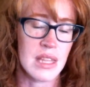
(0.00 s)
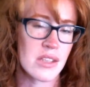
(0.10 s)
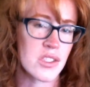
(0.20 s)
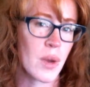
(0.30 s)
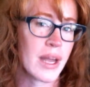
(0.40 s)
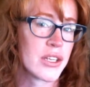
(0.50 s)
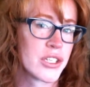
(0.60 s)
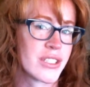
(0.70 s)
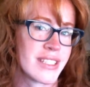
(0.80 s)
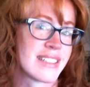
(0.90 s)
so I
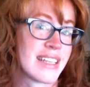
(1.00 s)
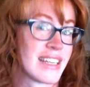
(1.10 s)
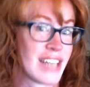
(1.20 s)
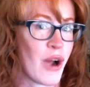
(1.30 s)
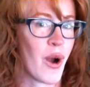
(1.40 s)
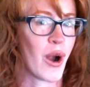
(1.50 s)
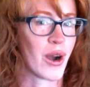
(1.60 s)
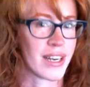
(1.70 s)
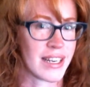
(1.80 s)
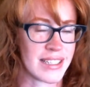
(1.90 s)
understand how
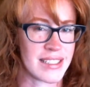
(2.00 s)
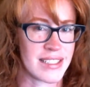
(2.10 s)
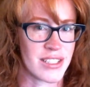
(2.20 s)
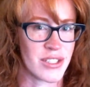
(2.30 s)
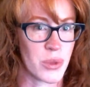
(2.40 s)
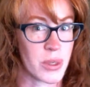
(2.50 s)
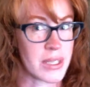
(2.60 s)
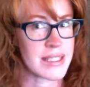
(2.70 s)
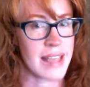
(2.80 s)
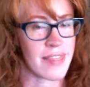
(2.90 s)
hard it is to sort of
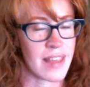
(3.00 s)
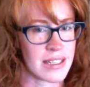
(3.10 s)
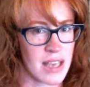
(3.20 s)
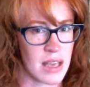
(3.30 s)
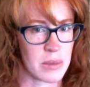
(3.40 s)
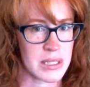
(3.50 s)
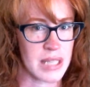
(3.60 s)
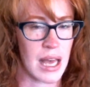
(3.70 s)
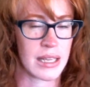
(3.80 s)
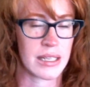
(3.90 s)
set that time
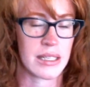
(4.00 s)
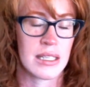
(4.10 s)
aside.